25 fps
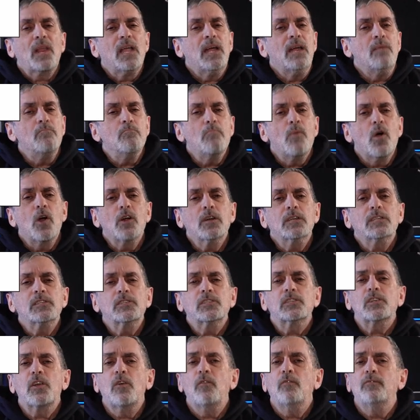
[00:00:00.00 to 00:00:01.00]
And
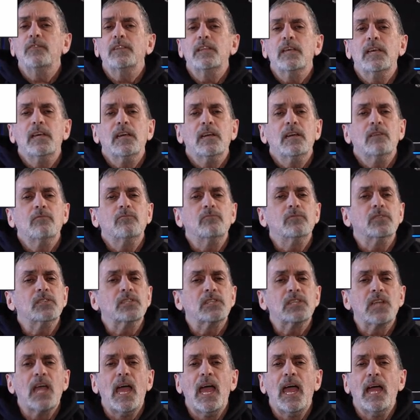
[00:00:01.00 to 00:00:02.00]
Marcus over there
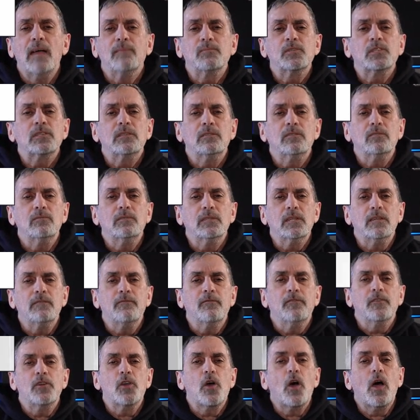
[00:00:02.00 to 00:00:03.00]
was absolutely
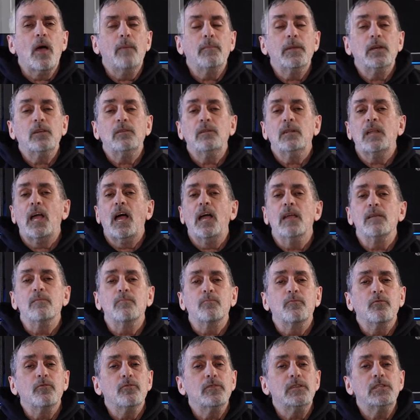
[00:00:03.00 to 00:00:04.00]
phenomenal. I
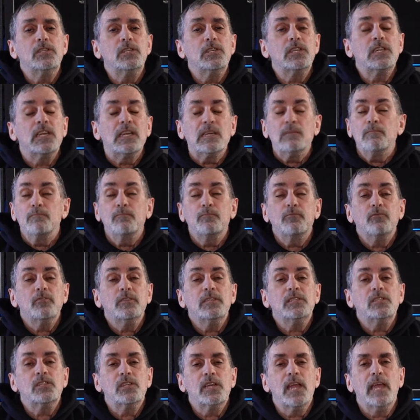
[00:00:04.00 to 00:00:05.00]
appreciate
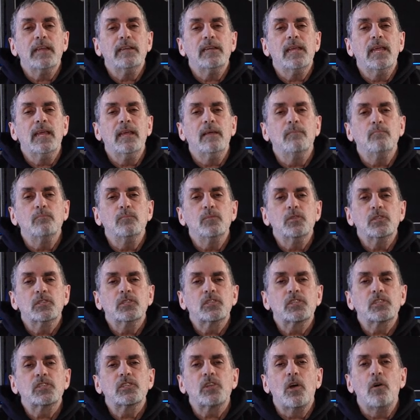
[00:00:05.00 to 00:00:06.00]
appreciate him
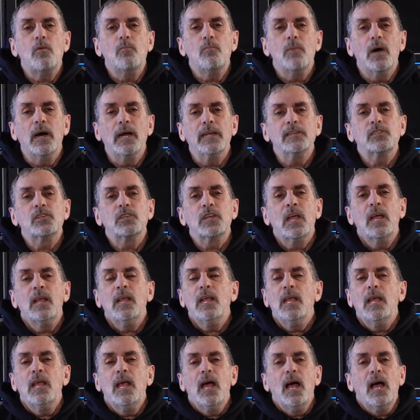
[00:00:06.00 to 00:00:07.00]
so much,
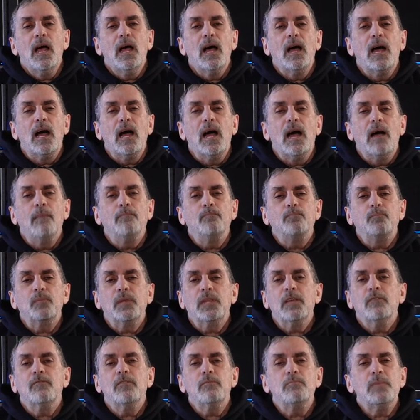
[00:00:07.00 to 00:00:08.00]
um,
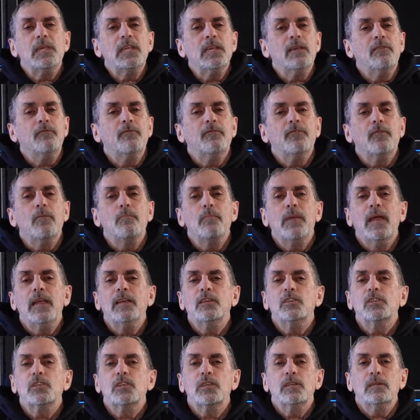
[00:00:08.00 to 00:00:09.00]
giving me
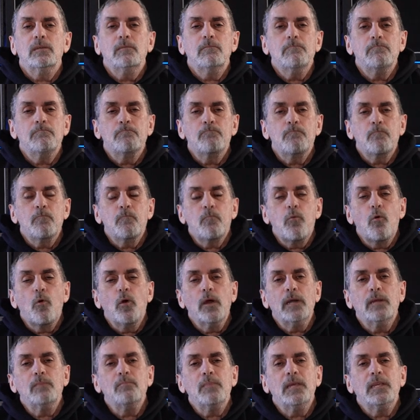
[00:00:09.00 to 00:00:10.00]
information,
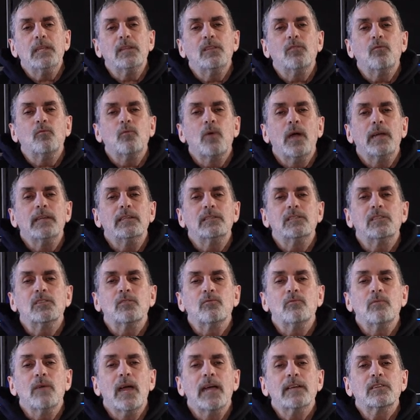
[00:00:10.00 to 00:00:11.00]
pointing me in the right
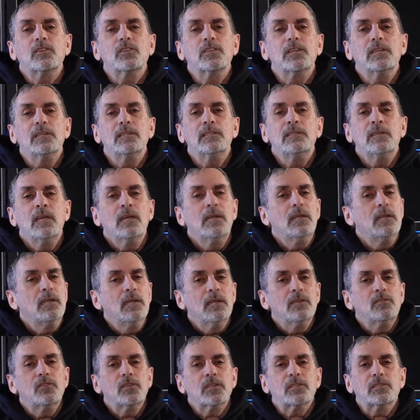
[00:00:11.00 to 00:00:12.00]
direction.
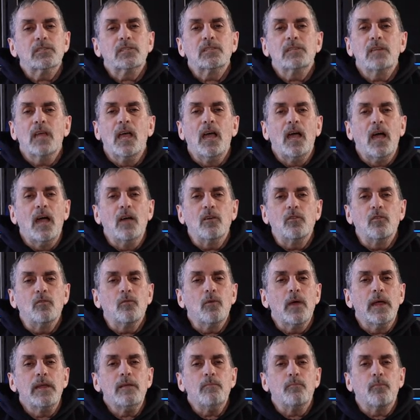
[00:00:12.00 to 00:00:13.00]
Just a
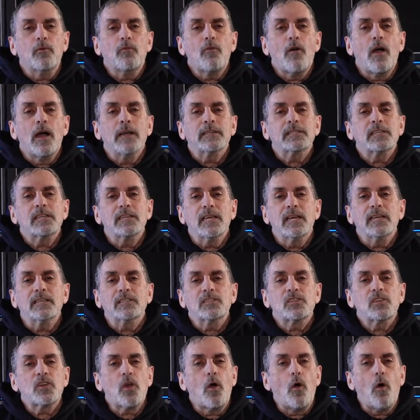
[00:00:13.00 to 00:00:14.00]
great
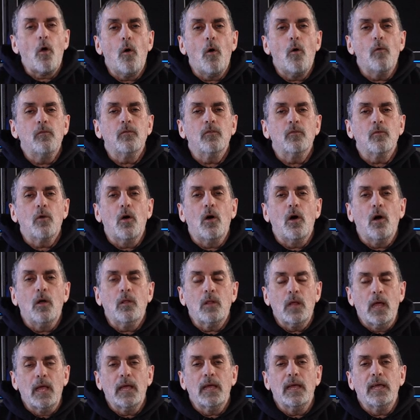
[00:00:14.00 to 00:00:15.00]
process
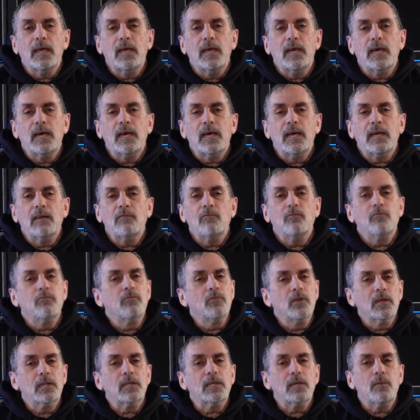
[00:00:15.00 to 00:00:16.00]
overall. Uh, I
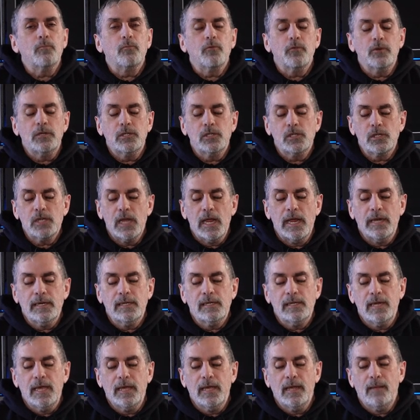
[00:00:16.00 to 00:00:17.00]
really
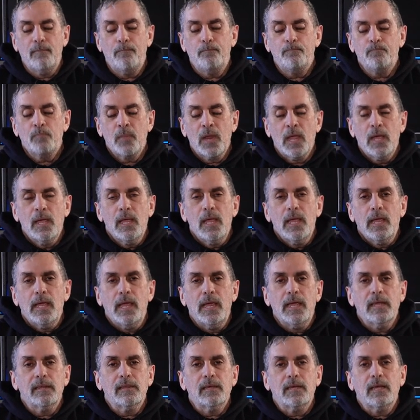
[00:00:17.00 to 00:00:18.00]
appreciated him
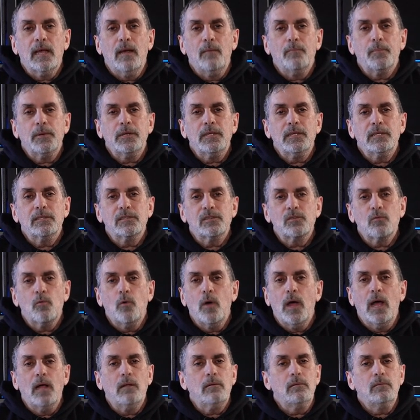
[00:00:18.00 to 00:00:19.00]
and the company as
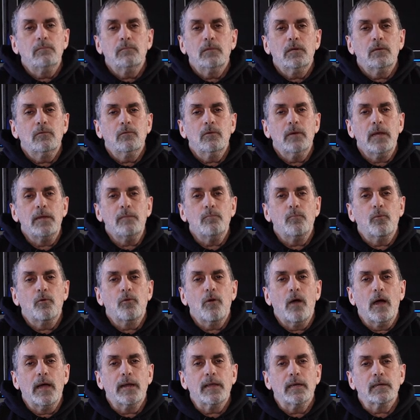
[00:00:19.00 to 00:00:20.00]
well. Great
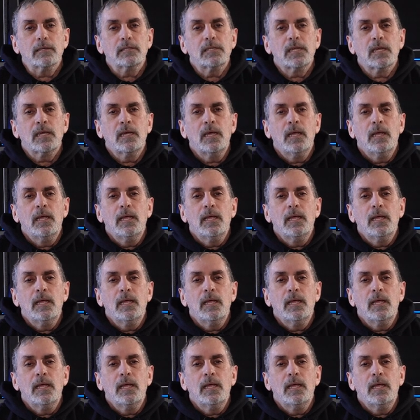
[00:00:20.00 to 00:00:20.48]
product.